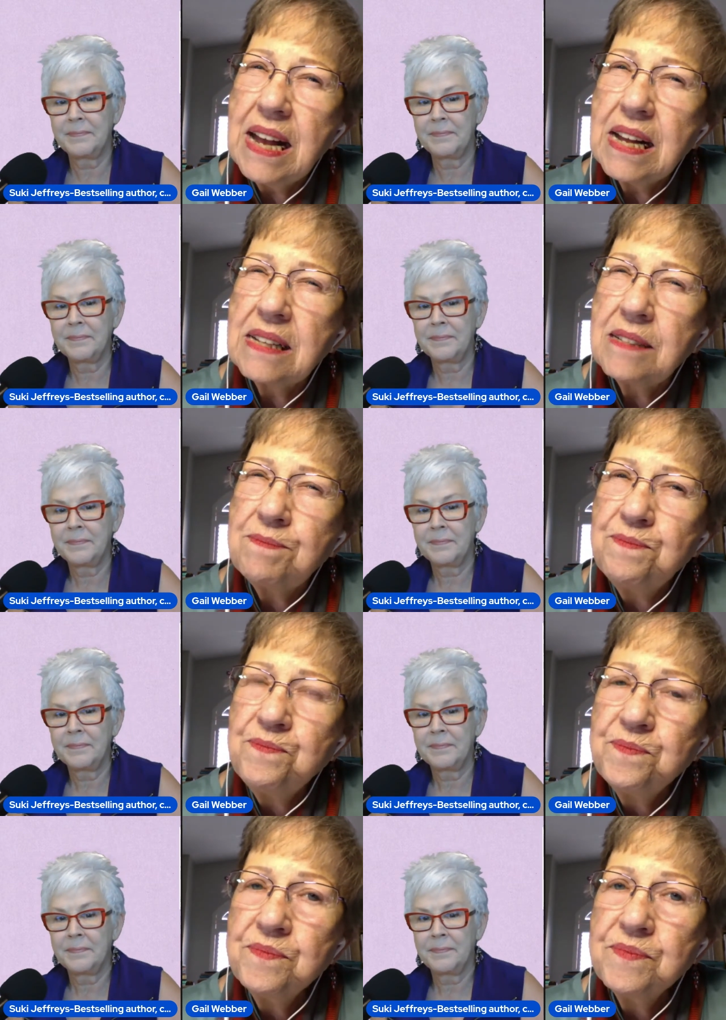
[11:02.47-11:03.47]

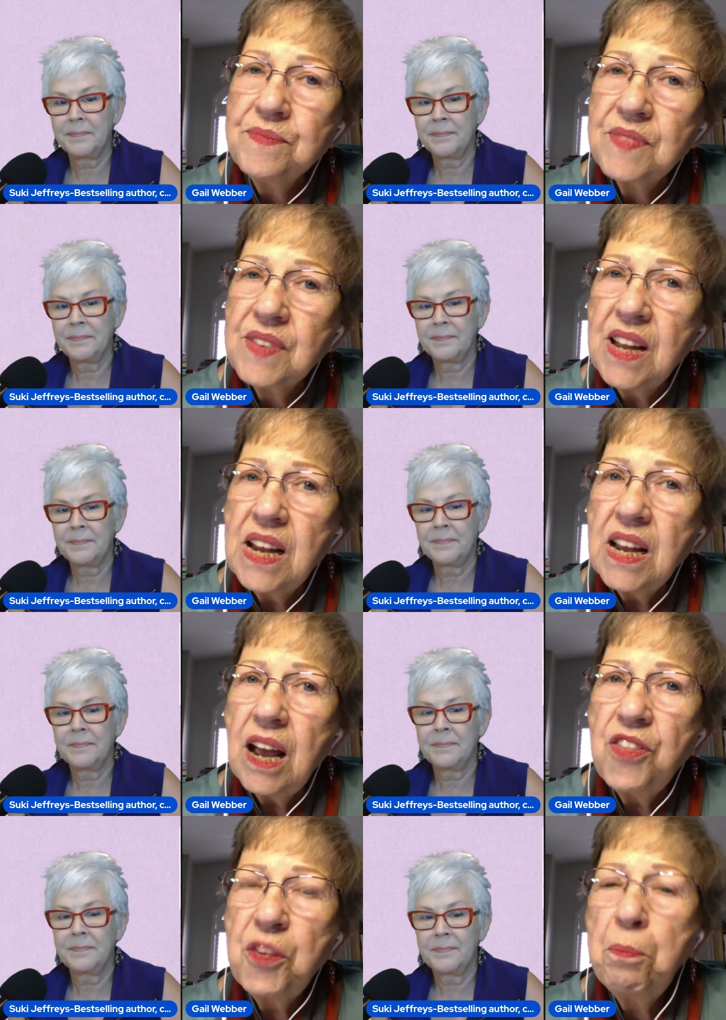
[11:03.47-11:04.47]
Speaker 1: um,
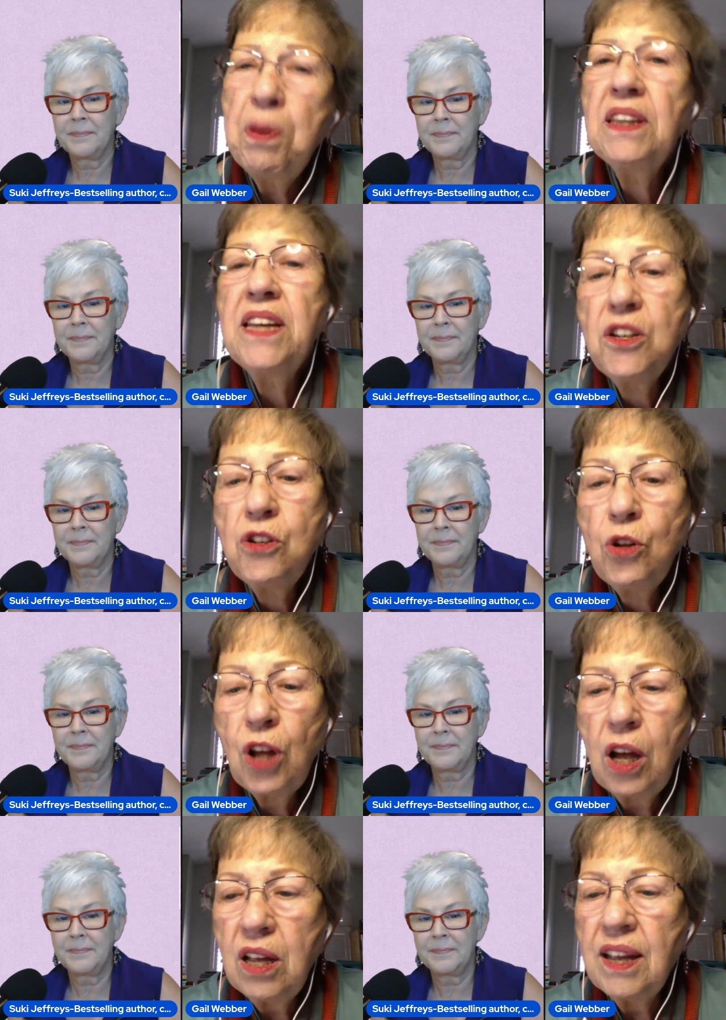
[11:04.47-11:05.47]
the
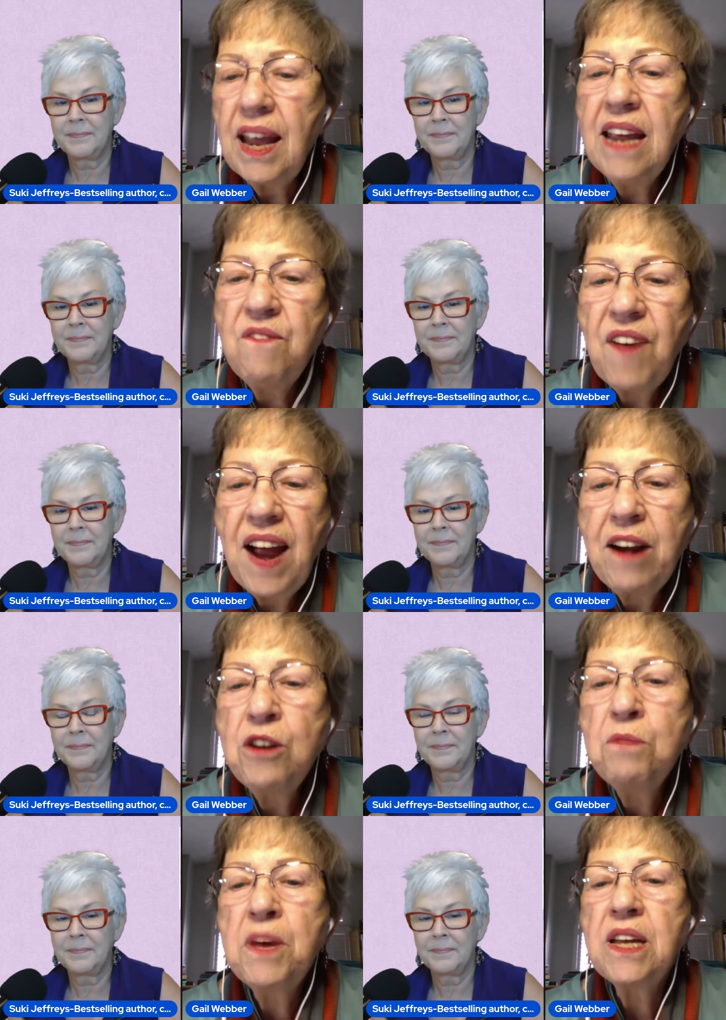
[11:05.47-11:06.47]
political uh,
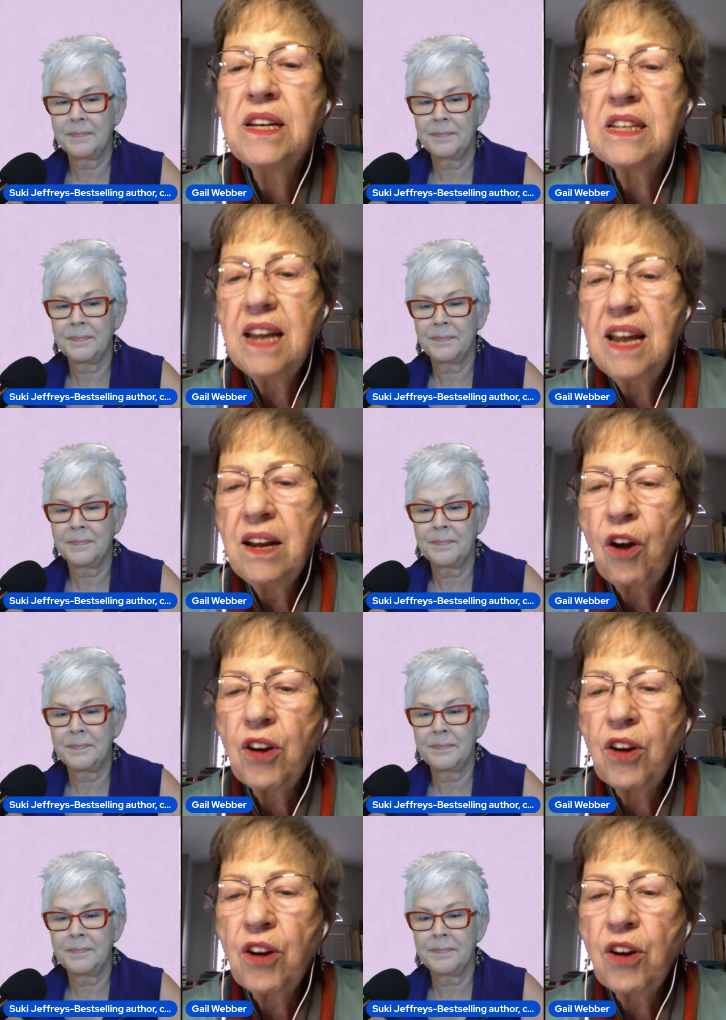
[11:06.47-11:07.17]
environment in our